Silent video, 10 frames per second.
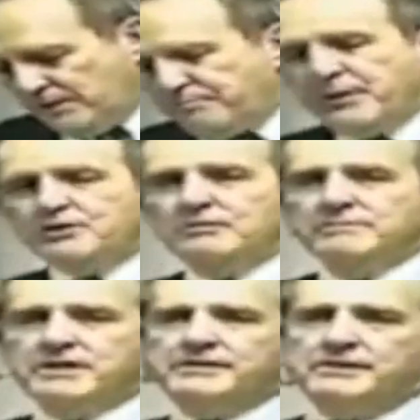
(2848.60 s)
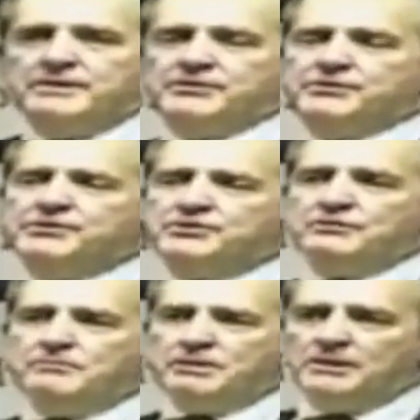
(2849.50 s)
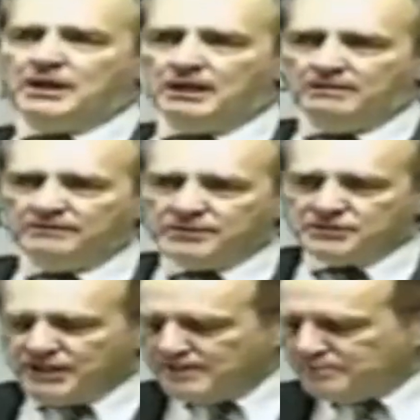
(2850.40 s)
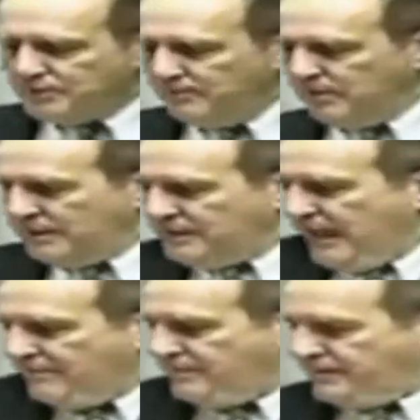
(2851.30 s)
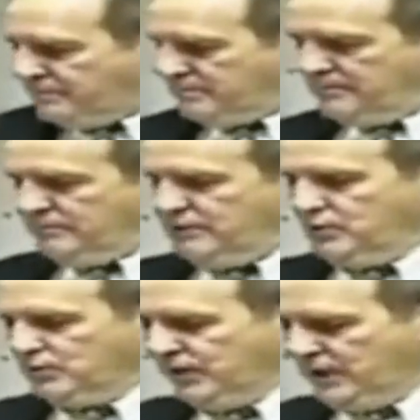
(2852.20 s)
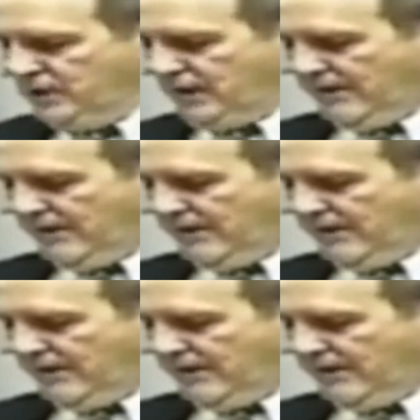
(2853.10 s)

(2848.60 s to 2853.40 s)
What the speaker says: The pyramid is the symbol of the same symbol as I've been using here.